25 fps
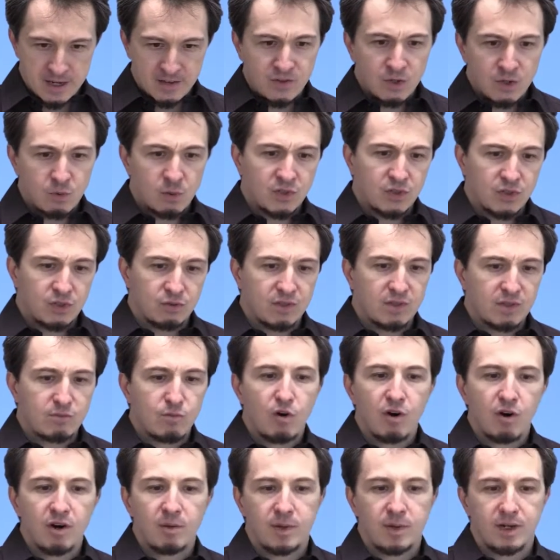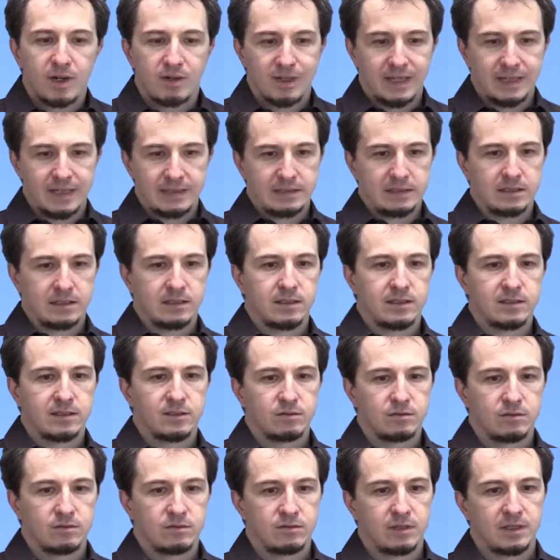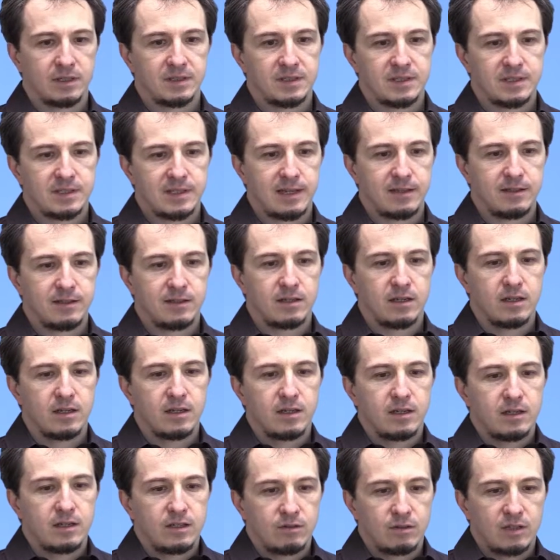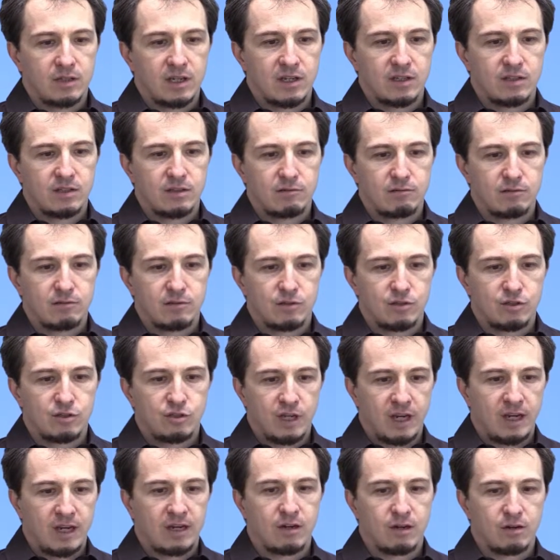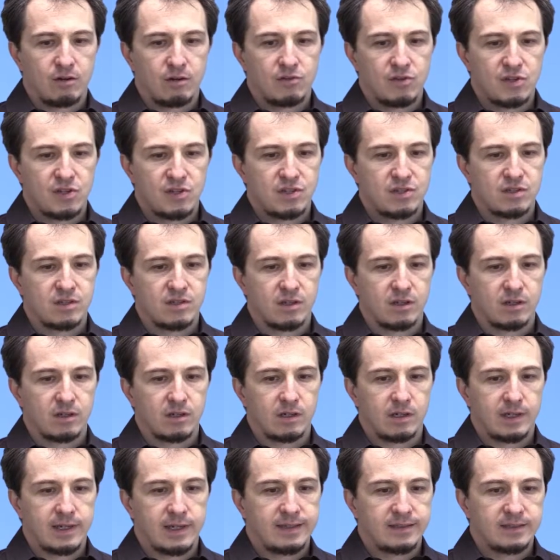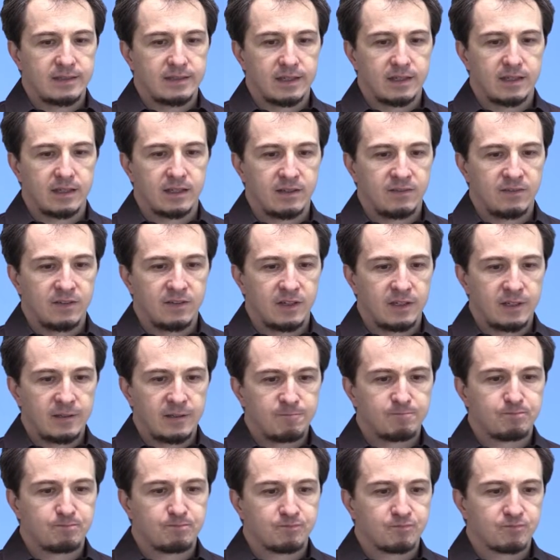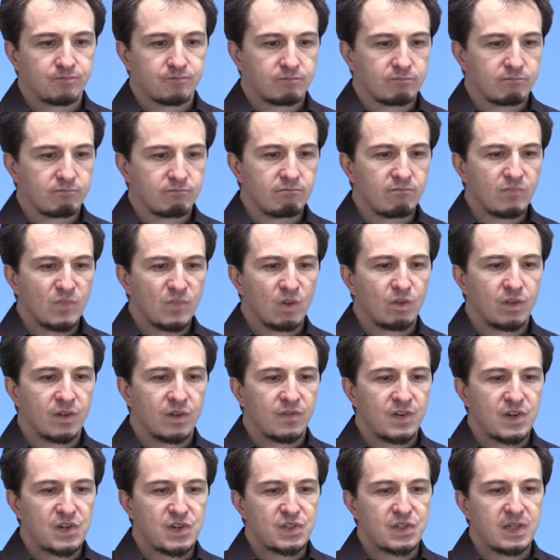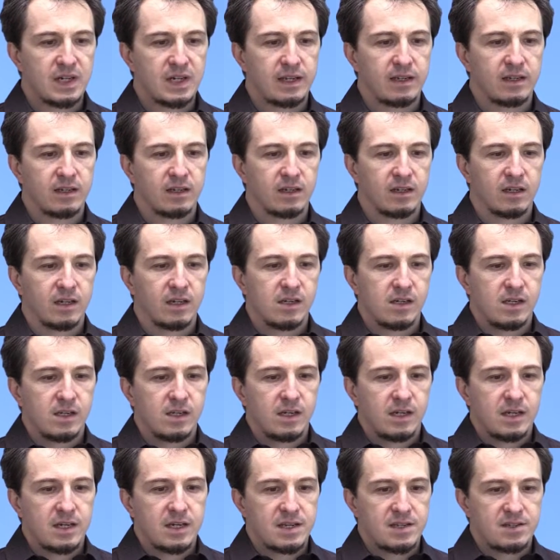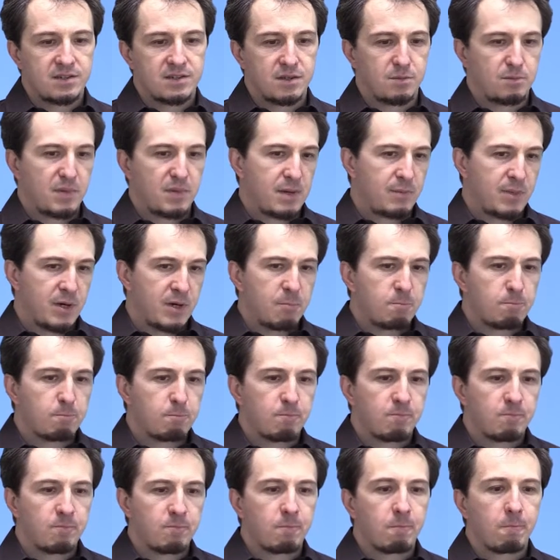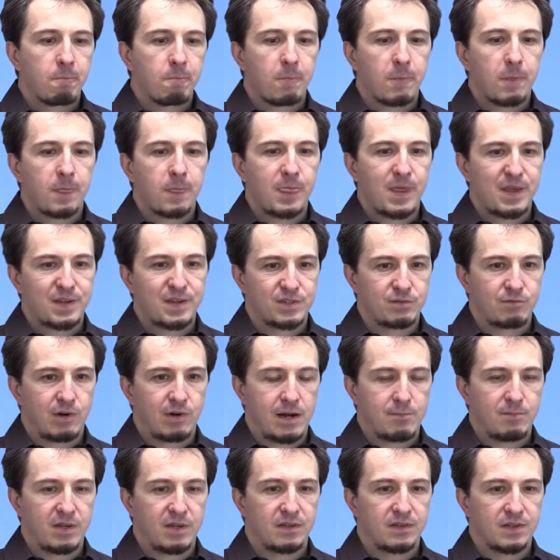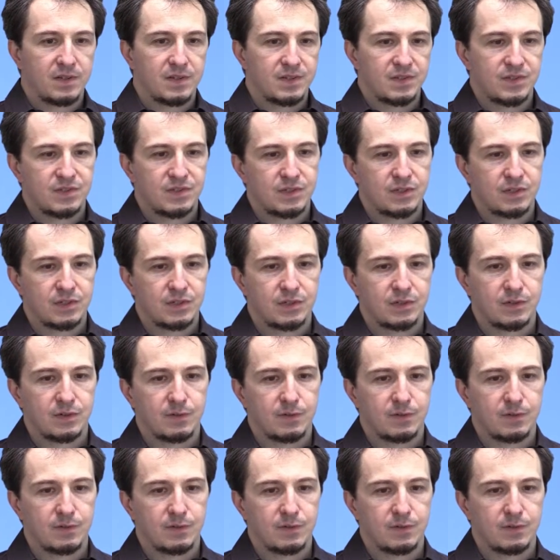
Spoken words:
If you want to read more about that, to understand, you can check on this link that I give here. And the first link is the paper describing this